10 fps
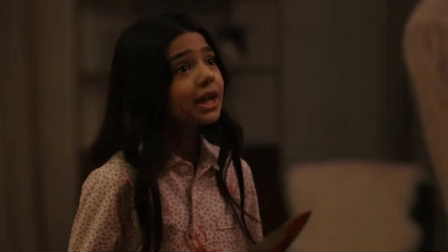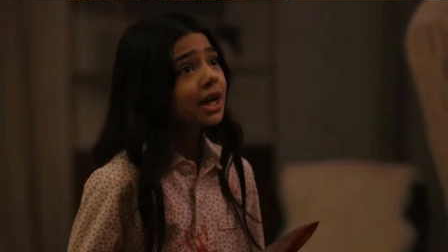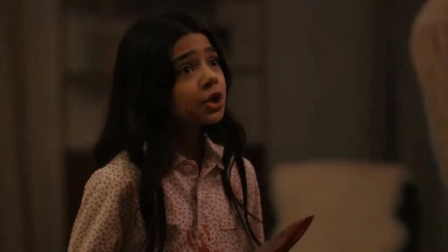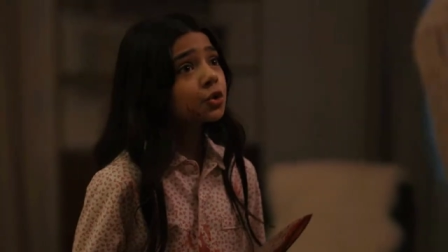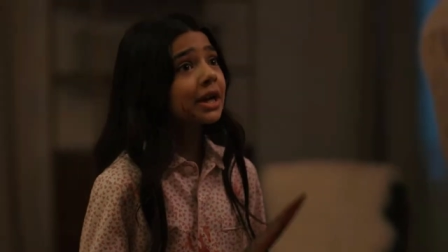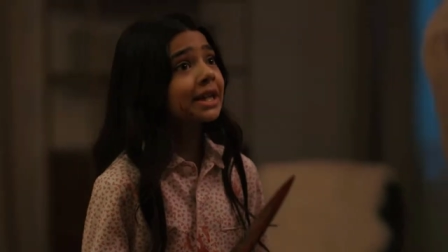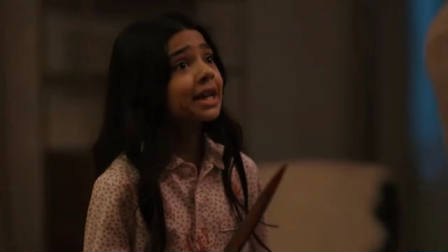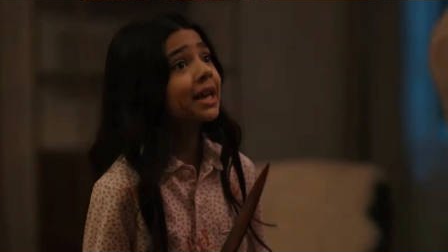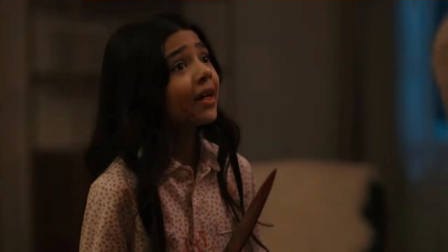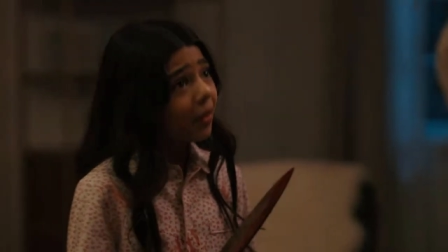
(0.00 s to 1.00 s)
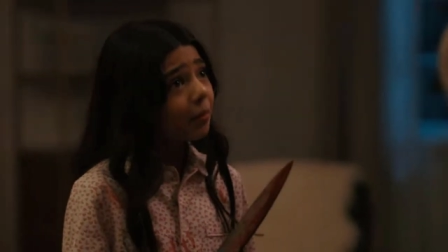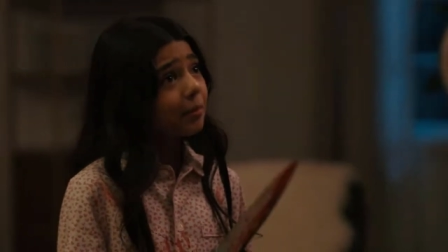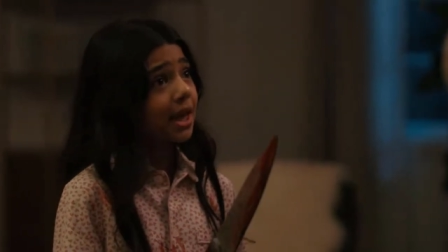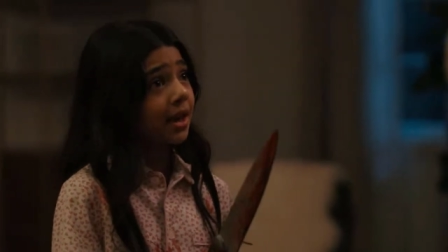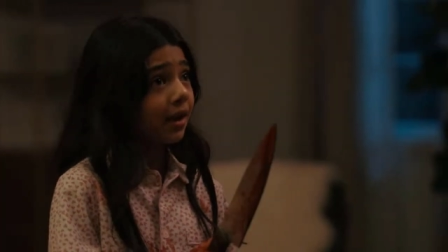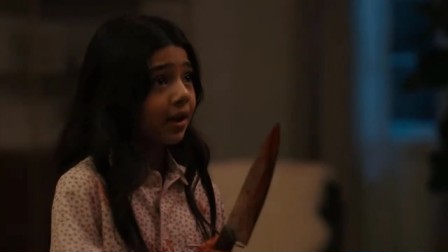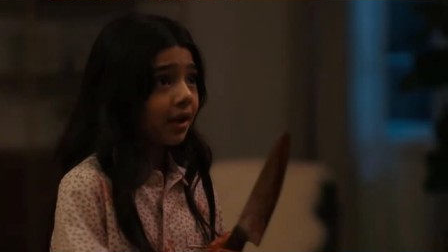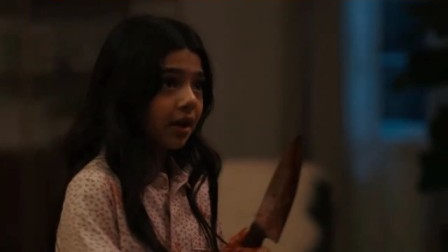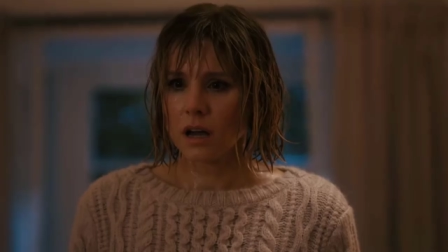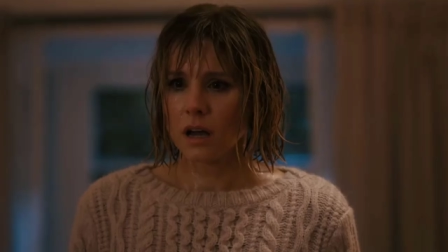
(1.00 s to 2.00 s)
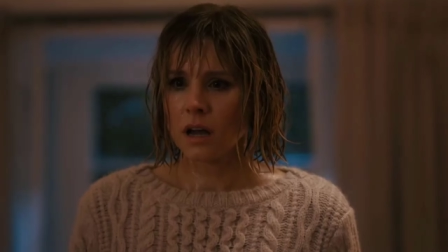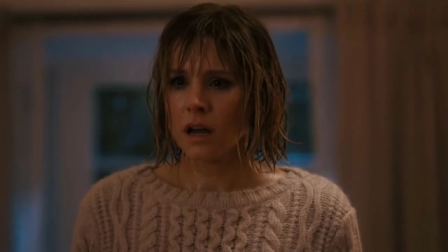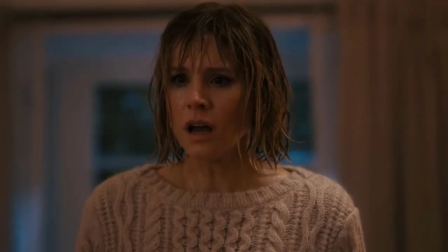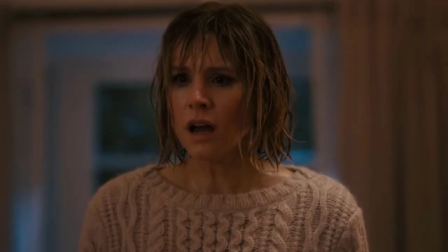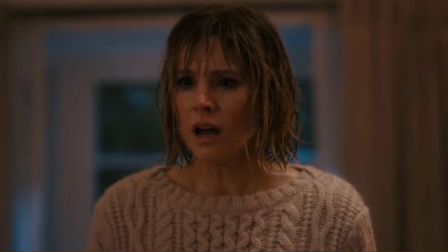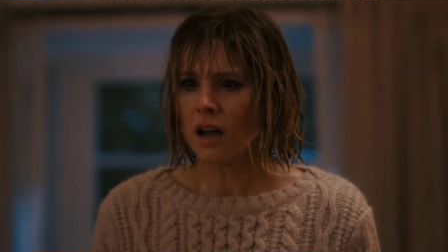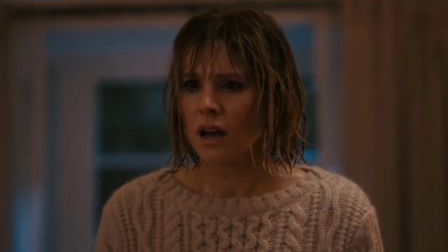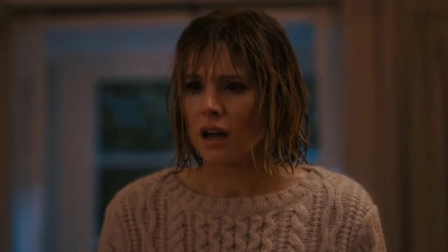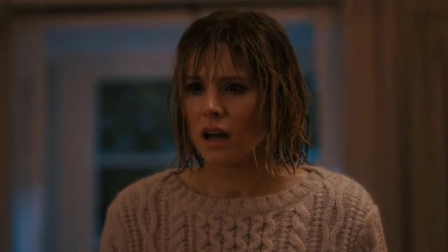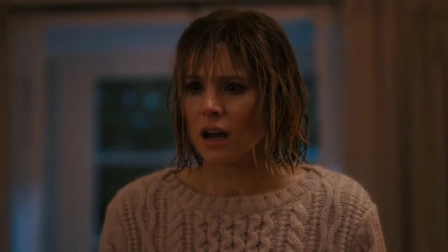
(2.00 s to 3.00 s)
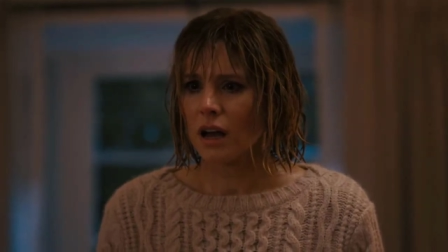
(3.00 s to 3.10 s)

She did not try to kill Anna, and she was not killed by